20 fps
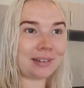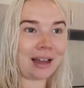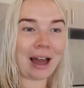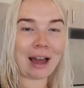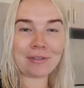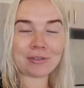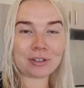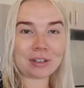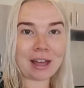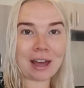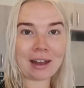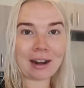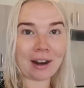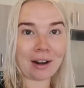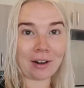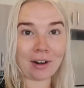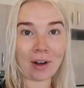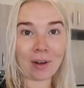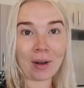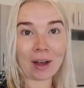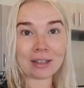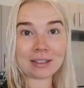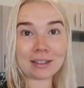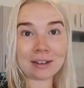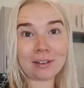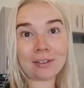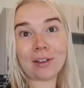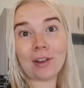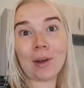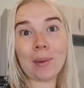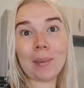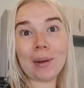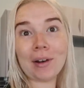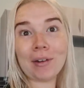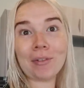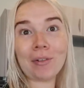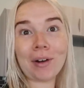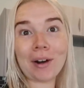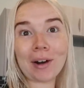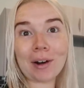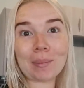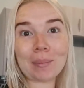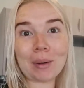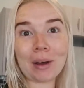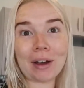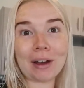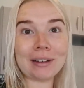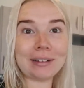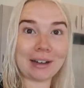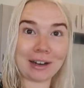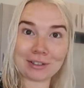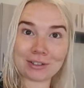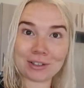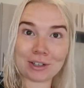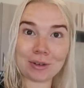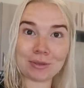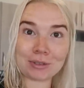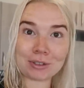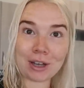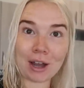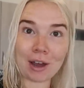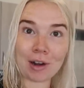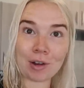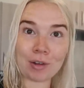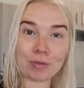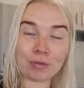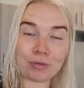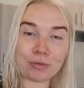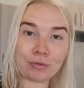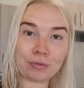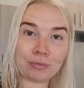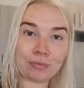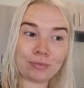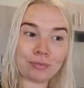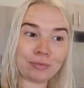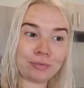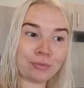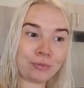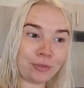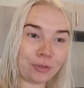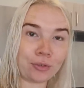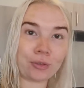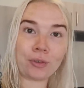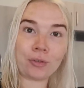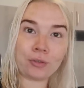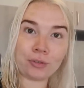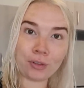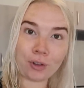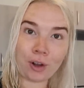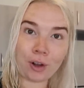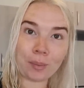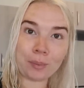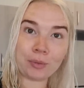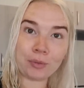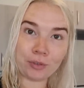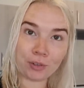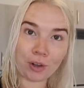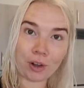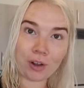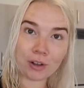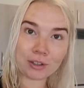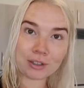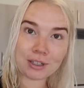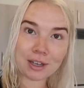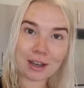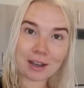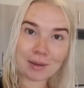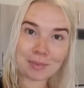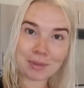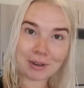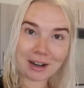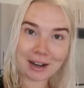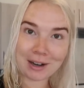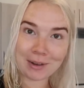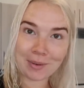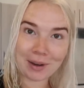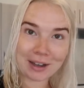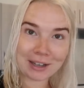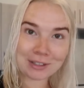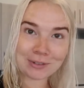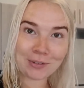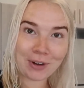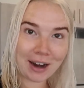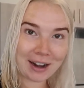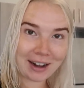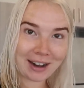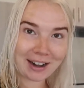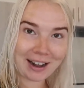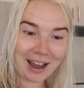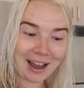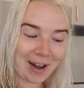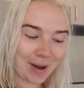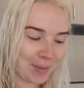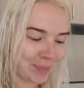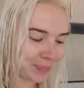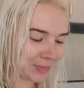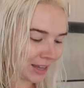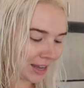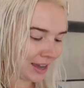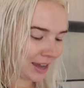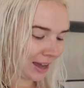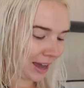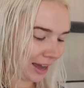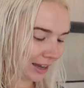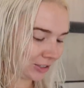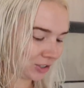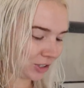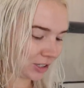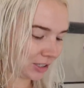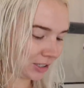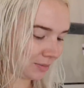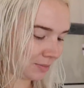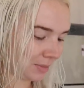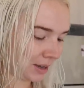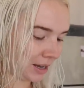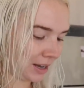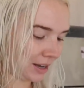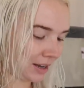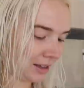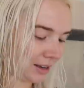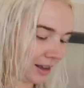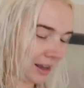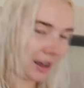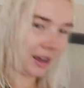after that, I don't know, I did a little bit of work, but yesterday was kind of just a flop vlog day. But anyway, it's Friday now. I just made